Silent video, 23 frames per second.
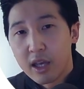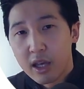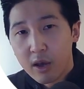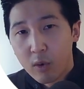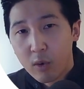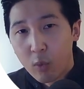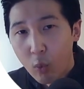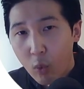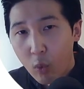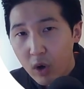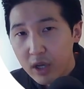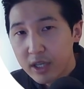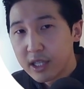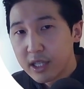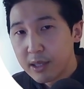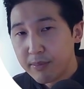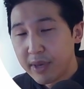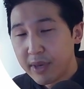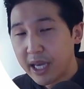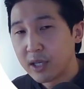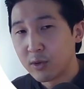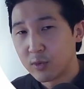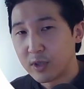One of the
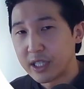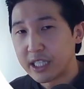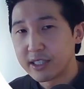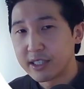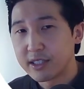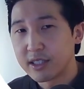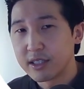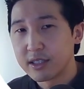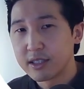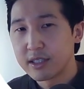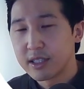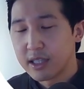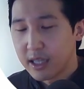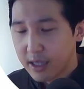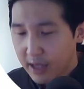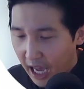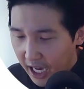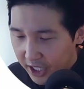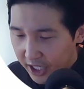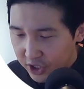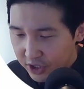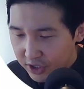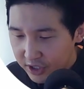main reasons
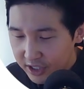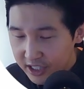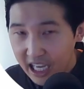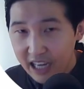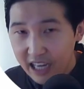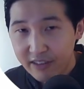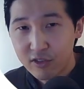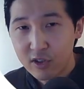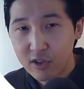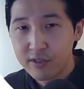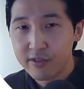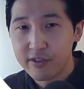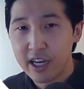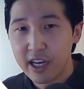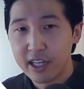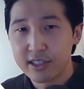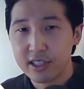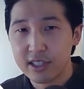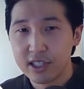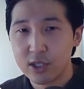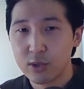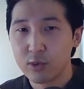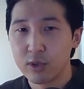I should never invest
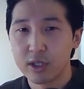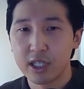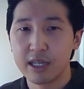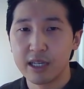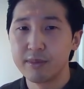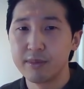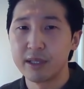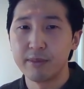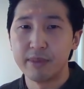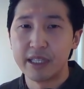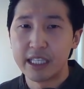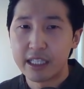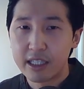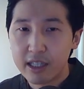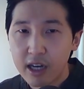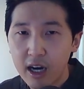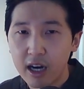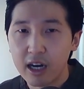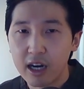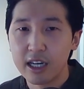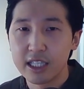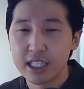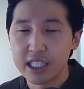into a company
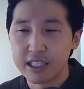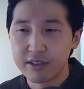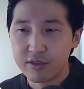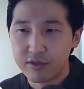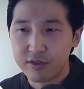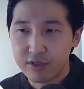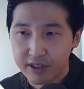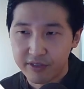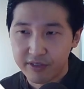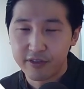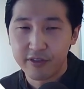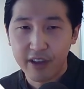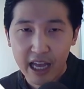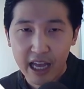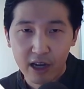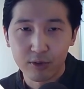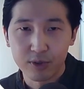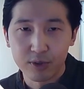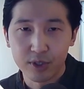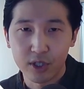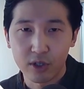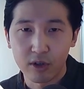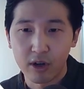because of the
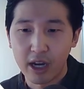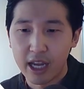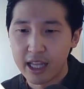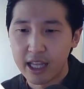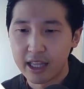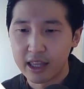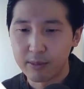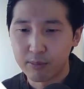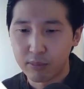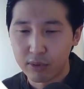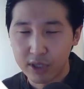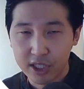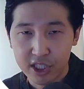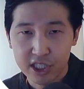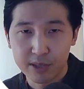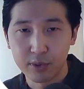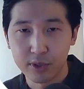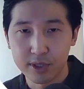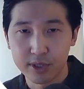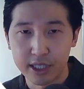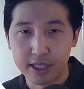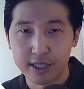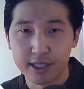founder and the
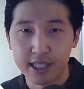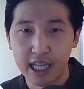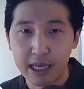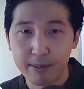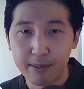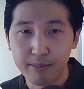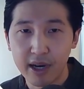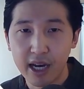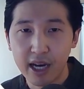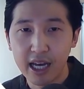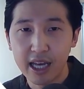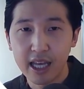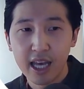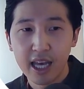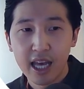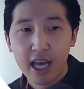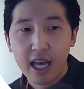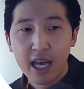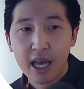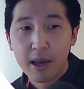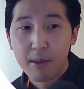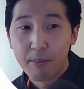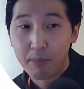principles they stand by,
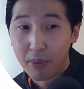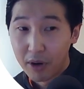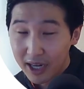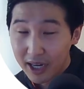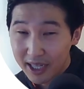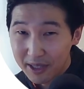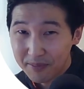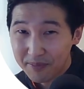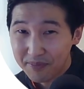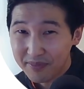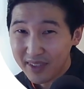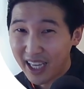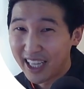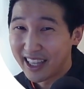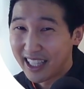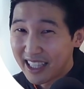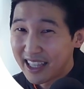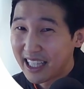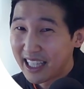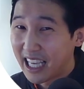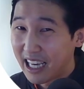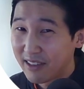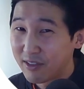but I think
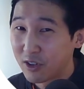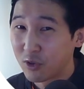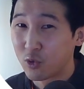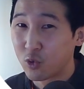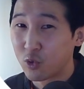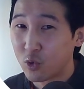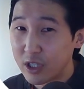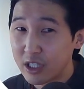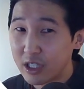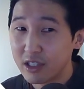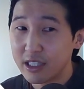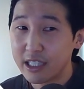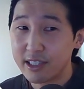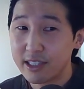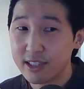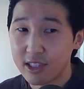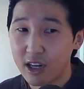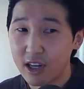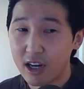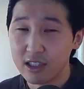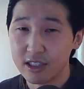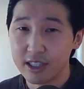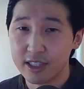they have a really
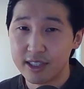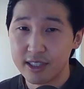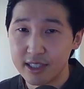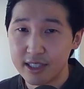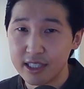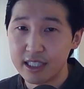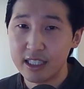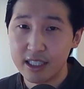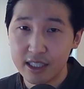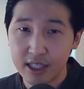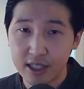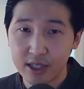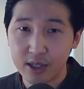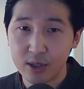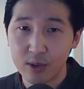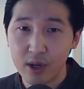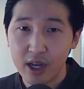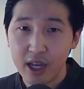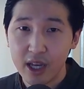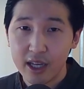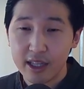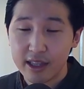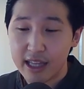solid CEO
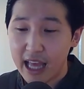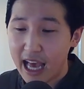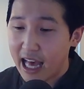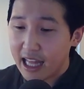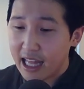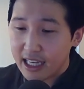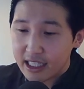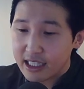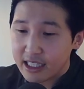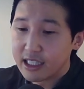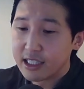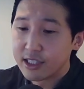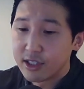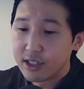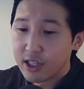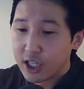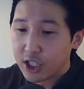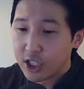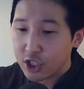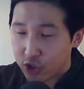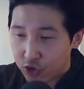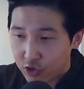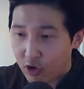that is
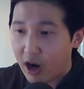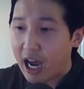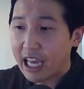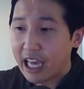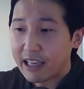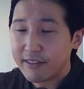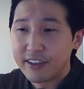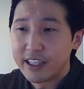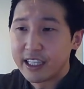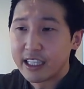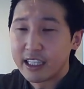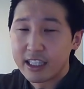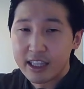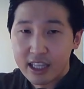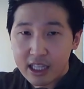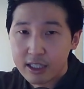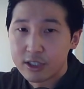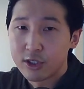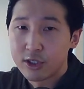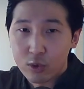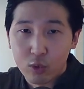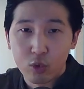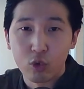driving the
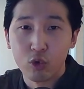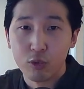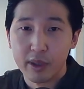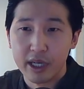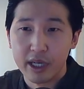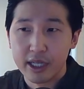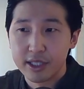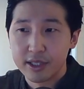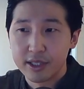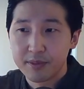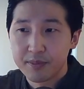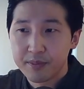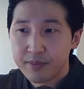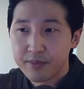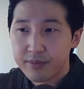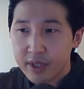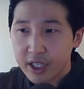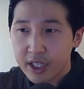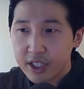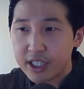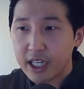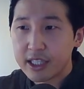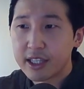school bus.
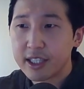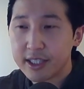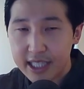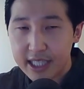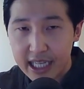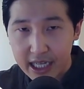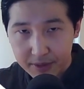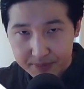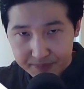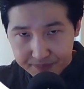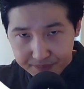Check this out.